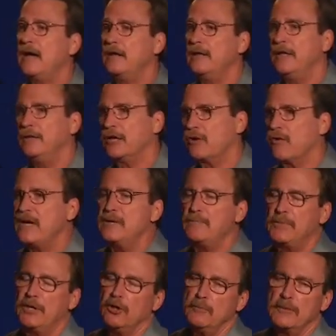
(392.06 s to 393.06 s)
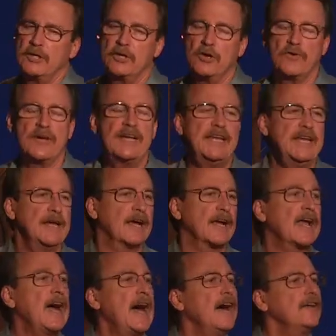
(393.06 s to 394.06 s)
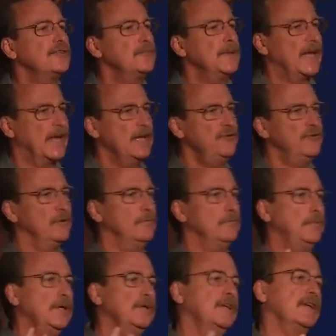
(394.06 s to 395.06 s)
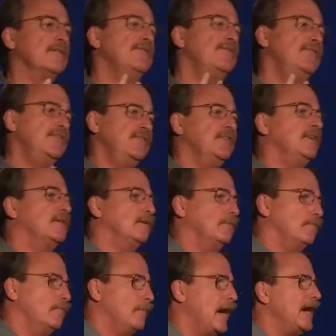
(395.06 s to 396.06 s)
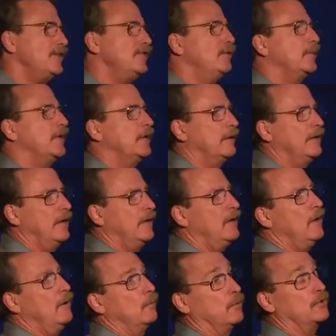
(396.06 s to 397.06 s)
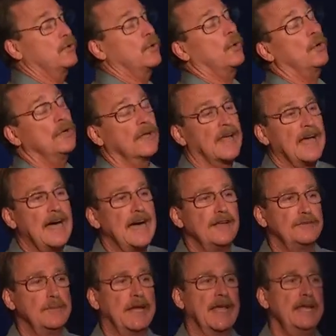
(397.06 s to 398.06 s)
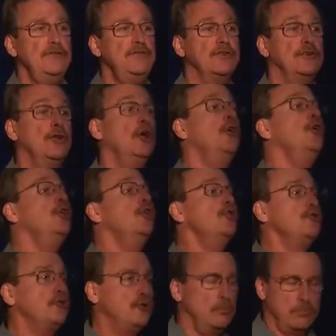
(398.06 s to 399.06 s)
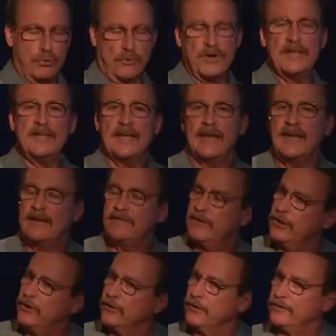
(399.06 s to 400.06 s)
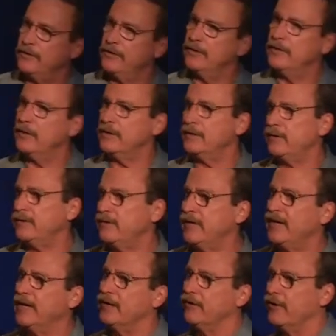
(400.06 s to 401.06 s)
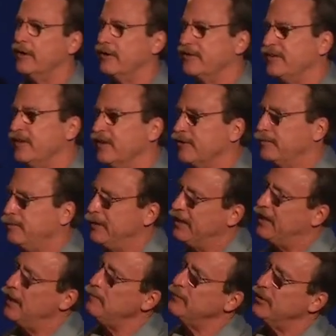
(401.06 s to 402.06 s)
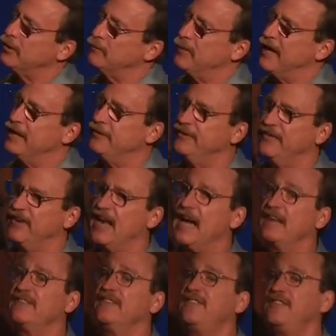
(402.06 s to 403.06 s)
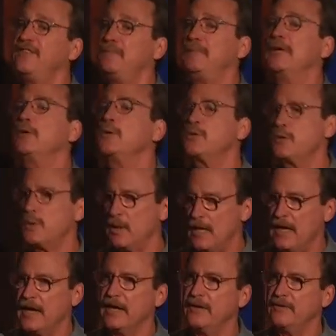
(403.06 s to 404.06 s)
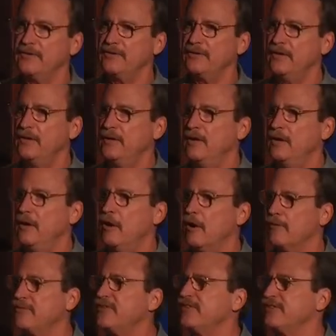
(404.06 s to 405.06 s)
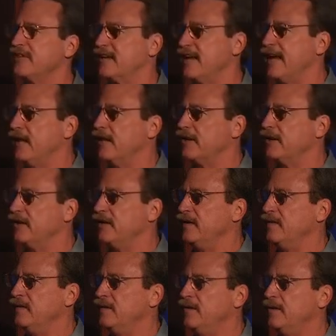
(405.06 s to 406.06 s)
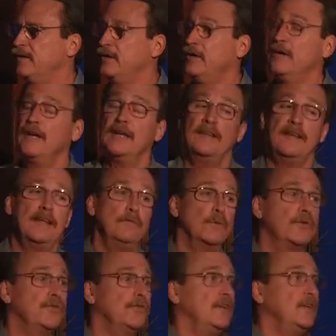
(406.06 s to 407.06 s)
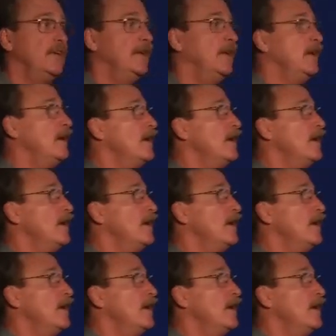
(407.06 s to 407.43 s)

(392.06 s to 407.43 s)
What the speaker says: in the Great Pyramid, creating a cosmic engine, building a physical monument, what's called a cosmic engine, to bring that heaven and earth together in ourselves, become companions of God, to spiritualize our physicality. And then we'll see,